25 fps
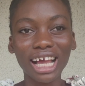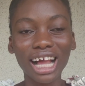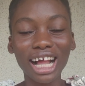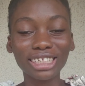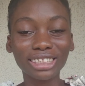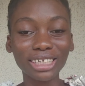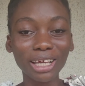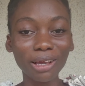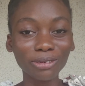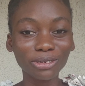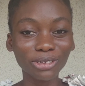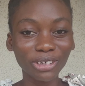
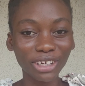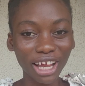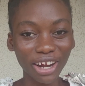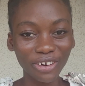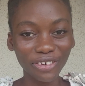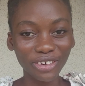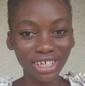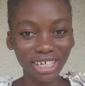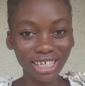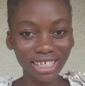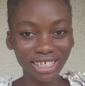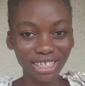At times when you're
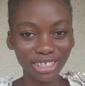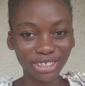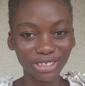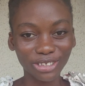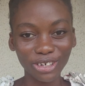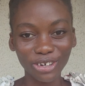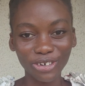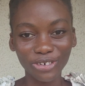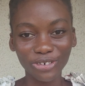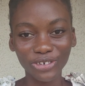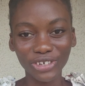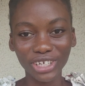reading the
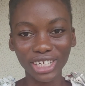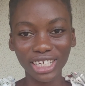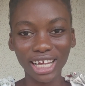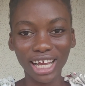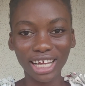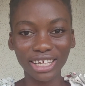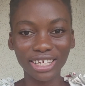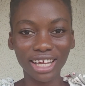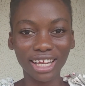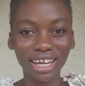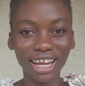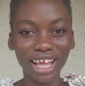story
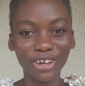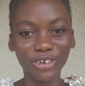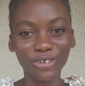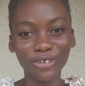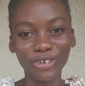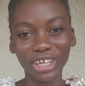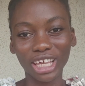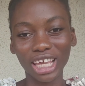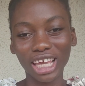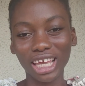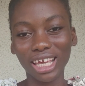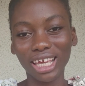and you're like,
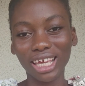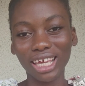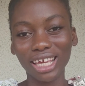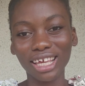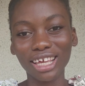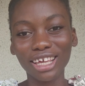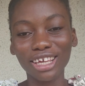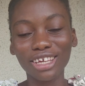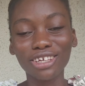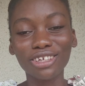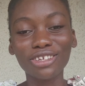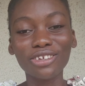
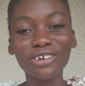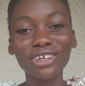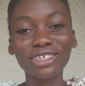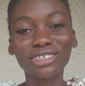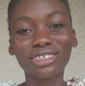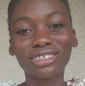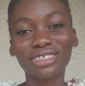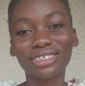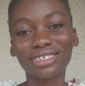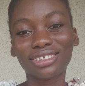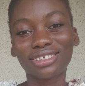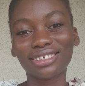okay,
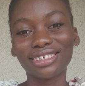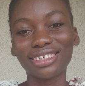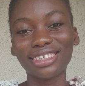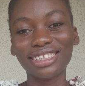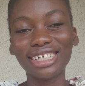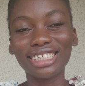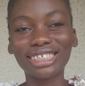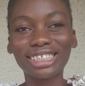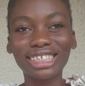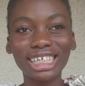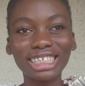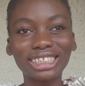
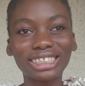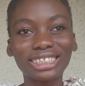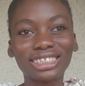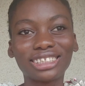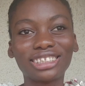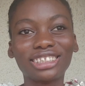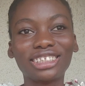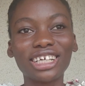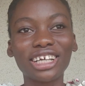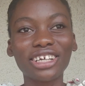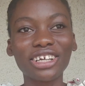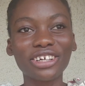
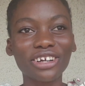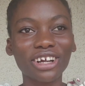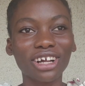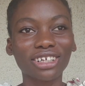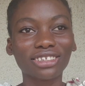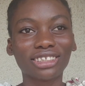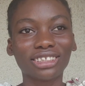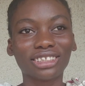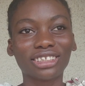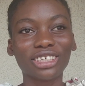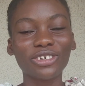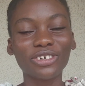it's general
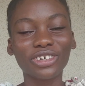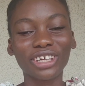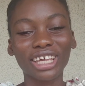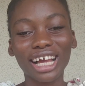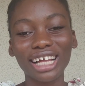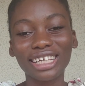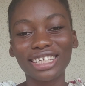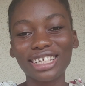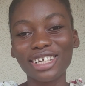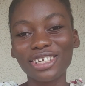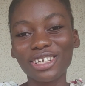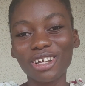to say, okay,
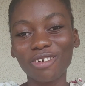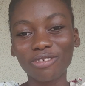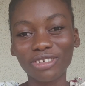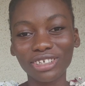at the end of